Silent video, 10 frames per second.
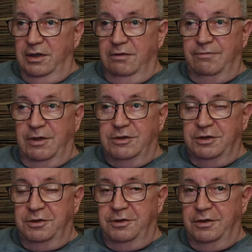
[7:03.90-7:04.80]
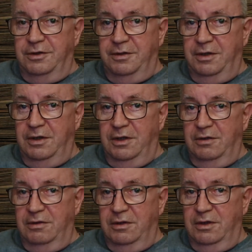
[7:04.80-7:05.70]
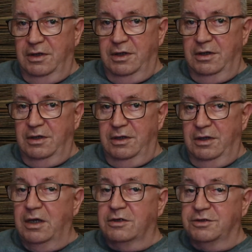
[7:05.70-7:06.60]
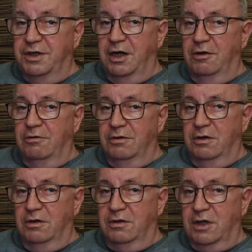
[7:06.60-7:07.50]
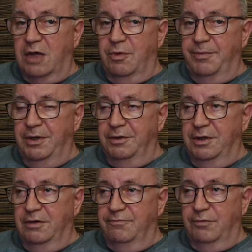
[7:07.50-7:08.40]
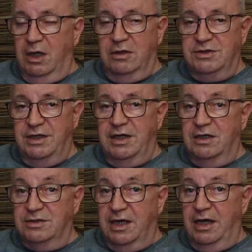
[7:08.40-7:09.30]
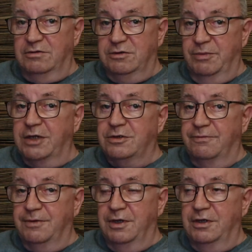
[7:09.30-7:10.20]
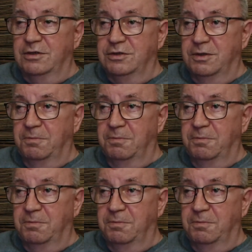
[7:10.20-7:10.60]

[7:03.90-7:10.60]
inflation here, it has narrowed our capability of setting aside some extra funds.